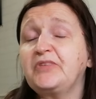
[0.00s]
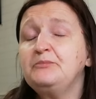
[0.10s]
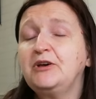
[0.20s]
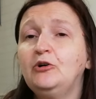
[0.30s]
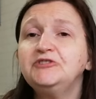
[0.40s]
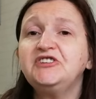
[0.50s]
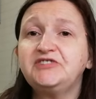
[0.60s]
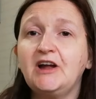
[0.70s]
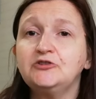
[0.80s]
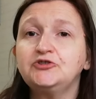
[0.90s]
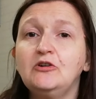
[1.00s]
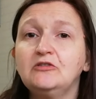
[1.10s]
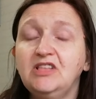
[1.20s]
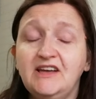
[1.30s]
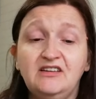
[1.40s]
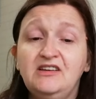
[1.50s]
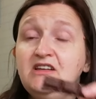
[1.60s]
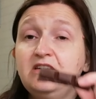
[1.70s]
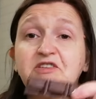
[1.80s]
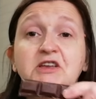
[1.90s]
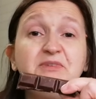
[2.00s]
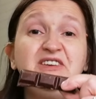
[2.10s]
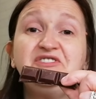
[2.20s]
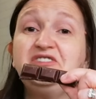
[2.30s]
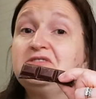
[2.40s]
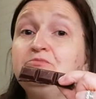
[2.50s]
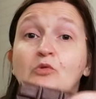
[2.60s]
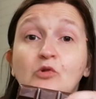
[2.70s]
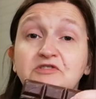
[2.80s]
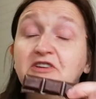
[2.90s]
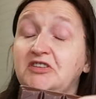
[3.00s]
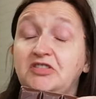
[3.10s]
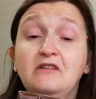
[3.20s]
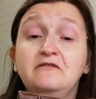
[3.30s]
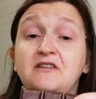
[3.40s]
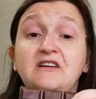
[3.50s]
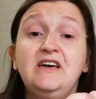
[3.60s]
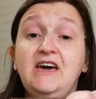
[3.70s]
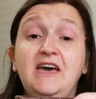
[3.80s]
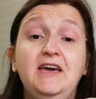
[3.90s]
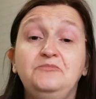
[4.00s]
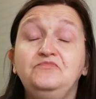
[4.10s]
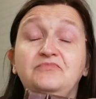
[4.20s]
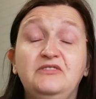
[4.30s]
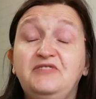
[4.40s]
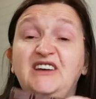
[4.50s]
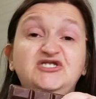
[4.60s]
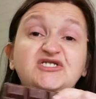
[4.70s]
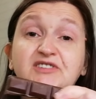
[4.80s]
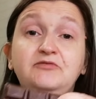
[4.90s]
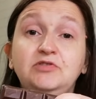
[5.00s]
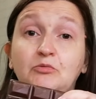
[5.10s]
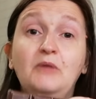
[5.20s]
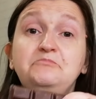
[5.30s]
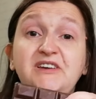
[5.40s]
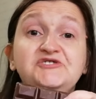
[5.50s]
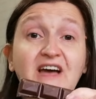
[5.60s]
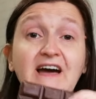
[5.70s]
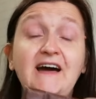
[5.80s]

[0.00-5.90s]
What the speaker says: because it's dark chocolate, 3 pieces is more than enough. In fact, just even the 1 piece that